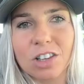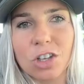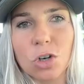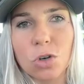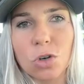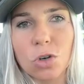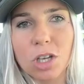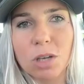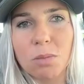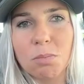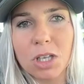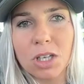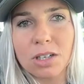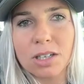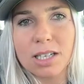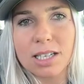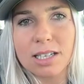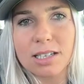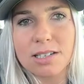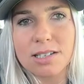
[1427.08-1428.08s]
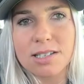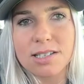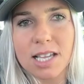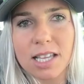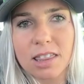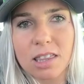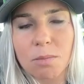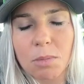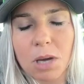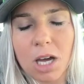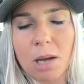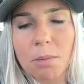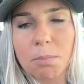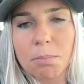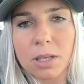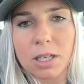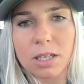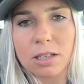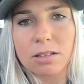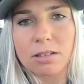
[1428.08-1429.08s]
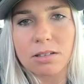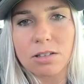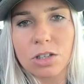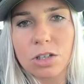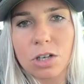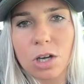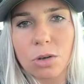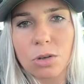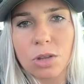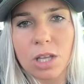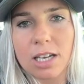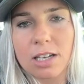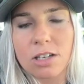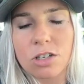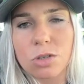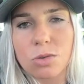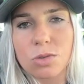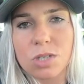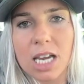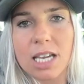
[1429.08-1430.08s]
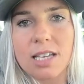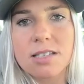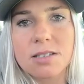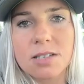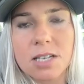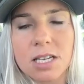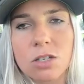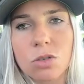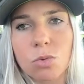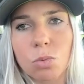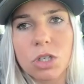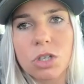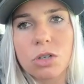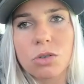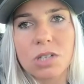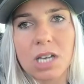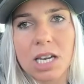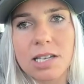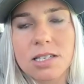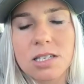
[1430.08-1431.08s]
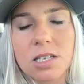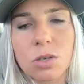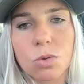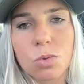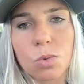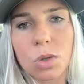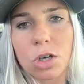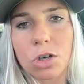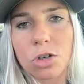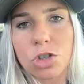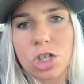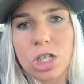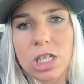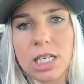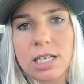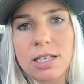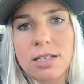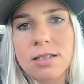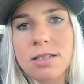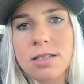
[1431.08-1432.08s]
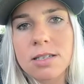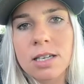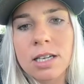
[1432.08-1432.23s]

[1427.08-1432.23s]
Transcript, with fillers: little community to set them up, and you know they can do tastings. We do tastings with our cheese,